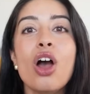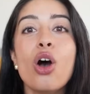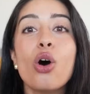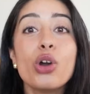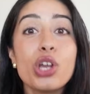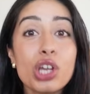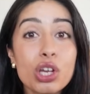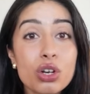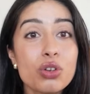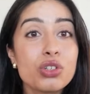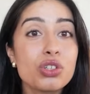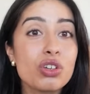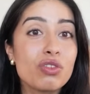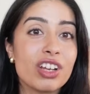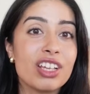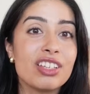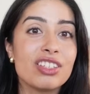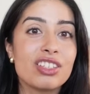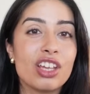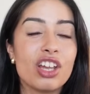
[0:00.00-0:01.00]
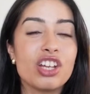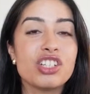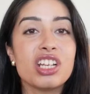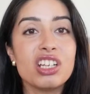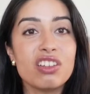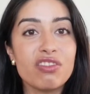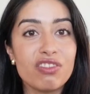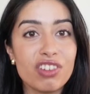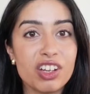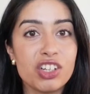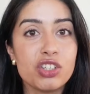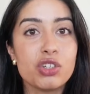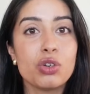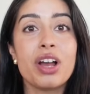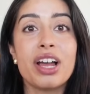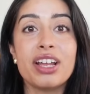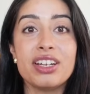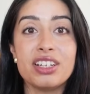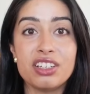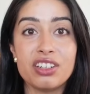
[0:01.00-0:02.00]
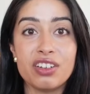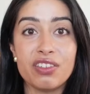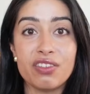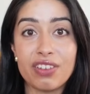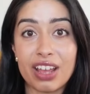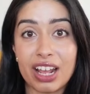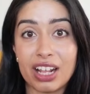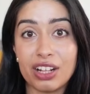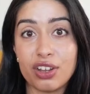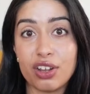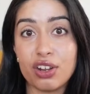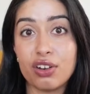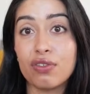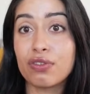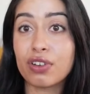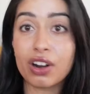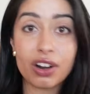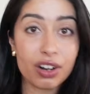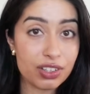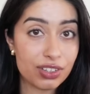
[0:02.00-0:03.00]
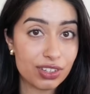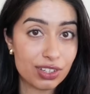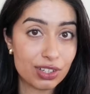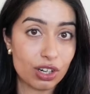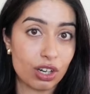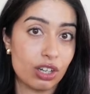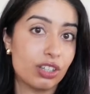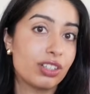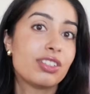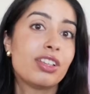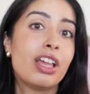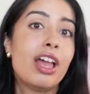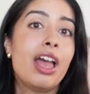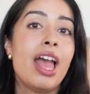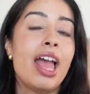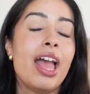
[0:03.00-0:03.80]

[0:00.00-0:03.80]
Or you can also research individual undervalued foreign stocks.